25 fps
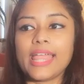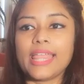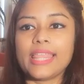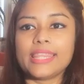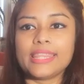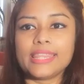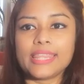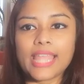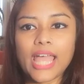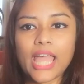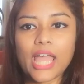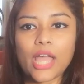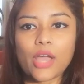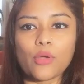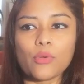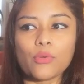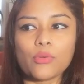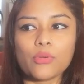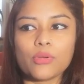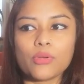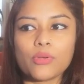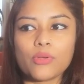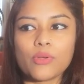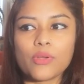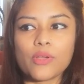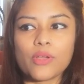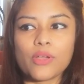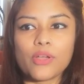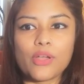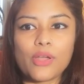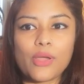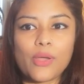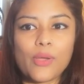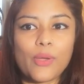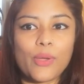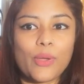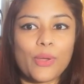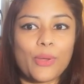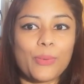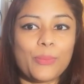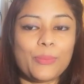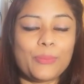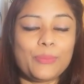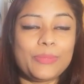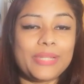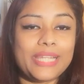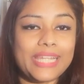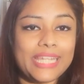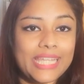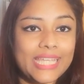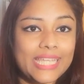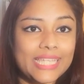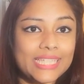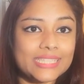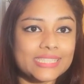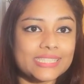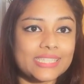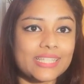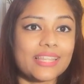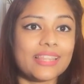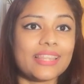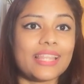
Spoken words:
Now, please